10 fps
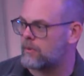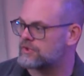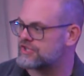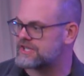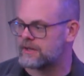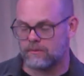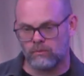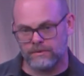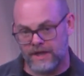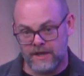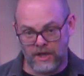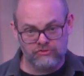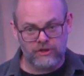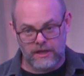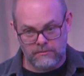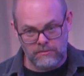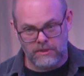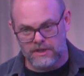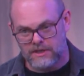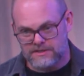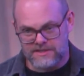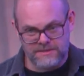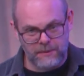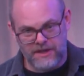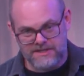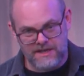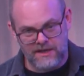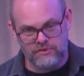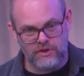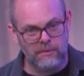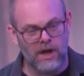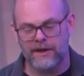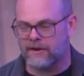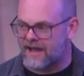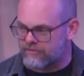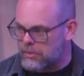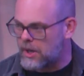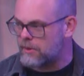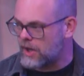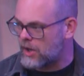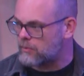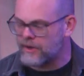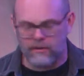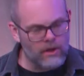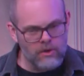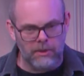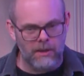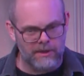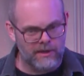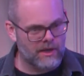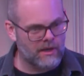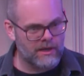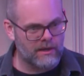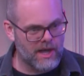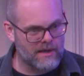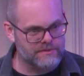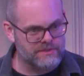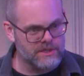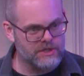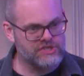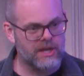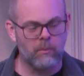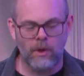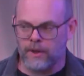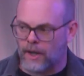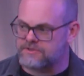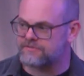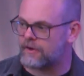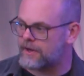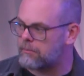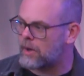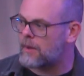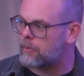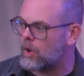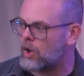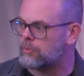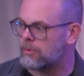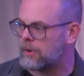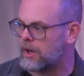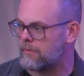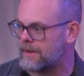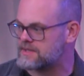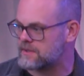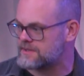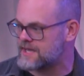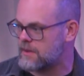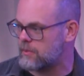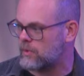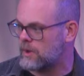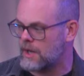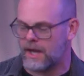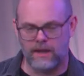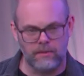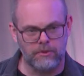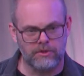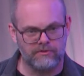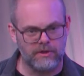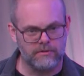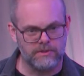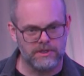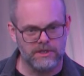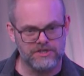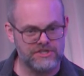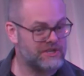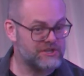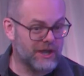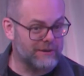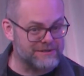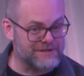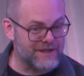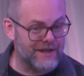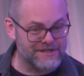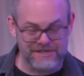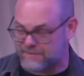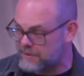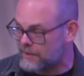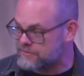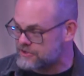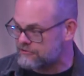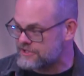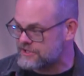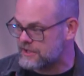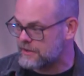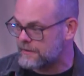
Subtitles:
And she said in her dream, to this person in her dream, I don't have a Bible at home. We don't own a Bible in our house. She then woke up to find a Bible open by her bedside table at the book of Luke. She says she goes to church and she becomes a Christian.